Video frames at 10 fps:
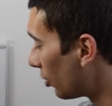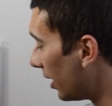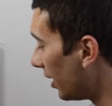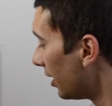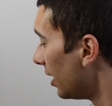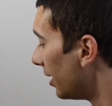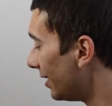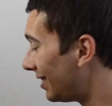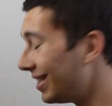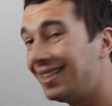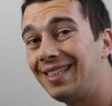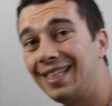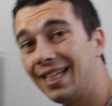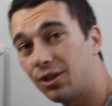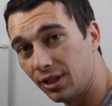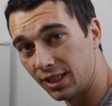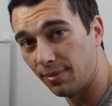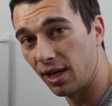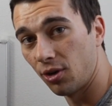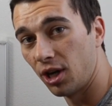training leads to decreased
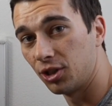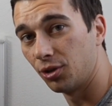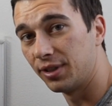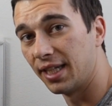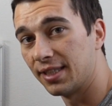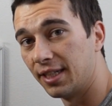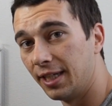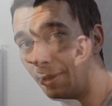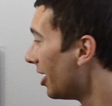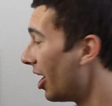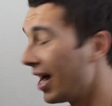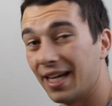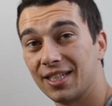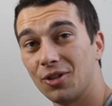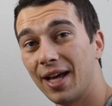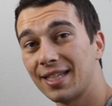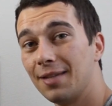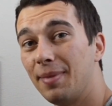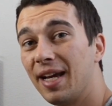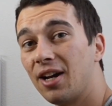mitochondrial density. Alright guys, so that's
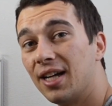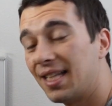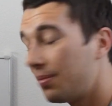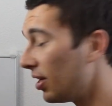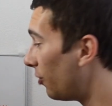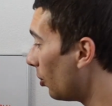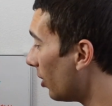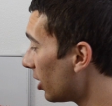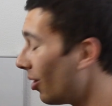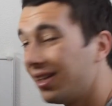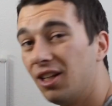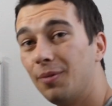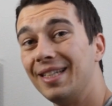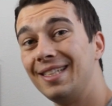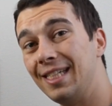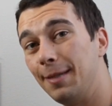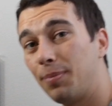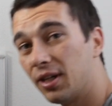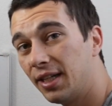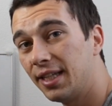the main concept. If we want to go a little bit
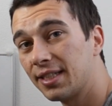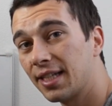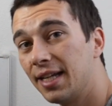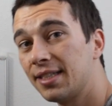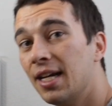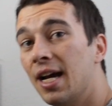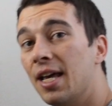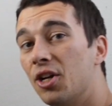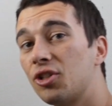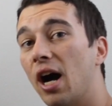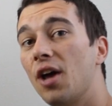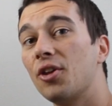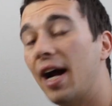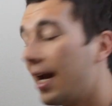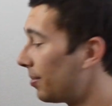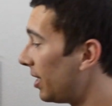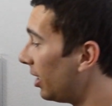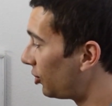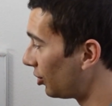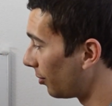deeper into this, guys, there's other
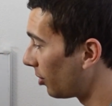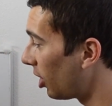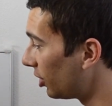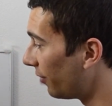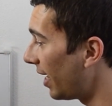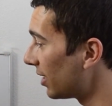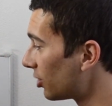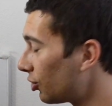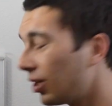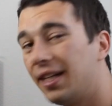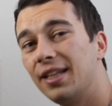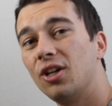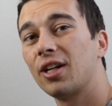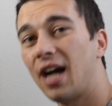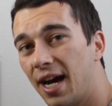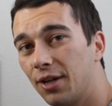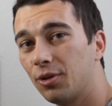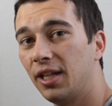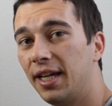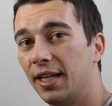adaptations from cardiovascular training that are kind of
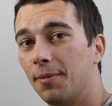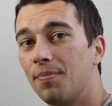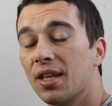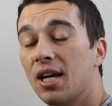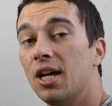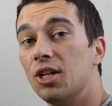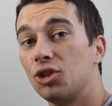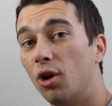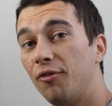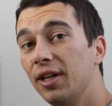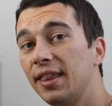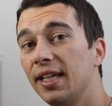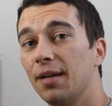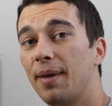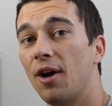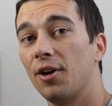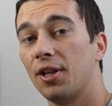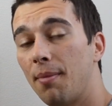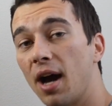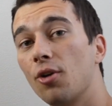related. So if we think about
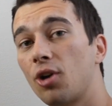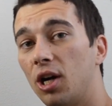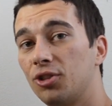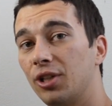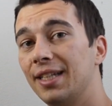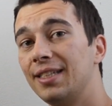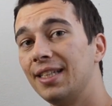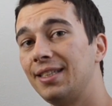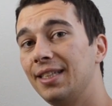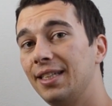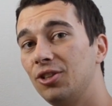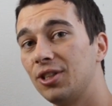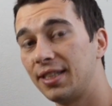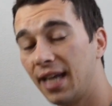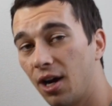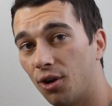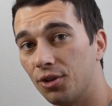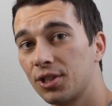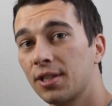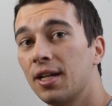the mitochondria existing in your
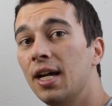cells,